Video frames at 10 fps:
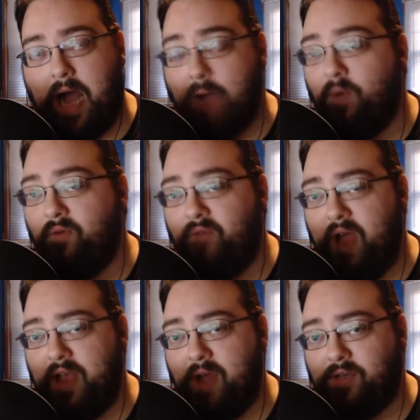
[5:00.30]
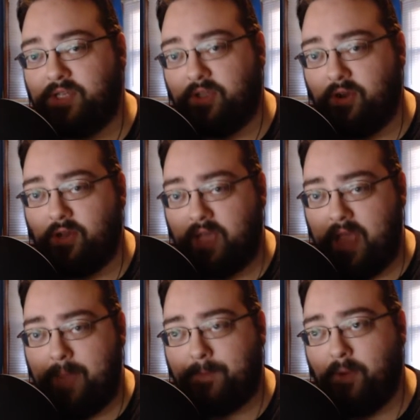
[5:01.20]
I won't find out until early
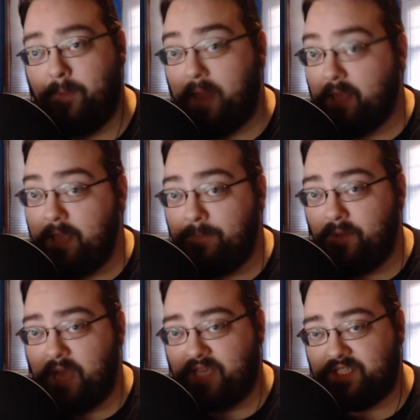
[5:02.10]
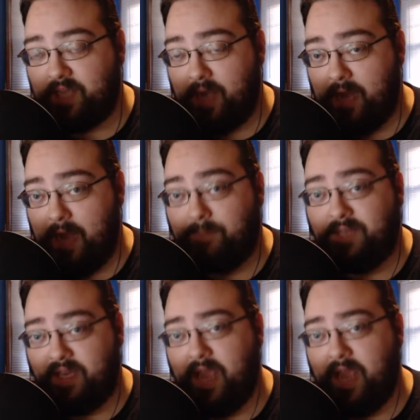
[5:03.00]
April, but I'll keep you guys up to